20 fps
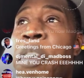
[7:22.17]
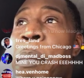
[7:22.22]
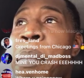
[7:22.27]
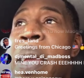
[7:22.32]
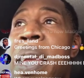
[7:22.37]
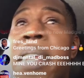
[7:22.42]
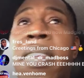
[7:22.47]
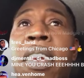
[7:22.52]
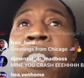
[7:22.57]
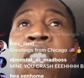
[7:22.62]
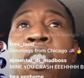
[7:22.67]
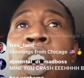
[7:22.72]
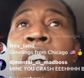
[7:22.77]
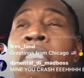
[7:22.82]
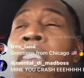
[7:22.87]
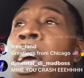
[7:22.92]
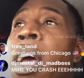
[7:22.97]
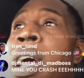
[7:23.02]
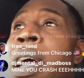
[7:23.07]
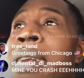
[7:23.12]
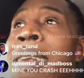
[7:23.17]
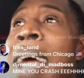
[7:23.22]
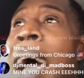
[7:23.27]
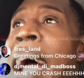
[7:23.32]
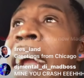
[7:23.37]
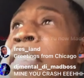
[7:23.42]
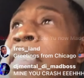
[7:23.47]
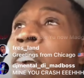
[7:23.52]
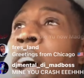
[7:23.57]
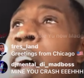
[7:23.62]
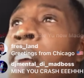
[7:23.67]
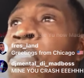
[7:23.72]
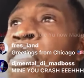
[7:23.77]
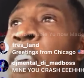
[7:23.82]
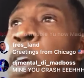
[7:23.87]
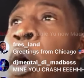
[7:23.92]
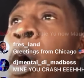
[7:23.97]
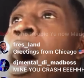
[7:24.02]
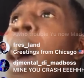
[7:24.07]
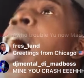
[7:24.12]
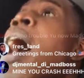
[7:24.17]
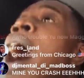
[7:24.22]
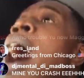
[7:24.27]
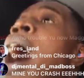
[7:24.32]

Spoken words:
Afrobeat is just dancehall flow.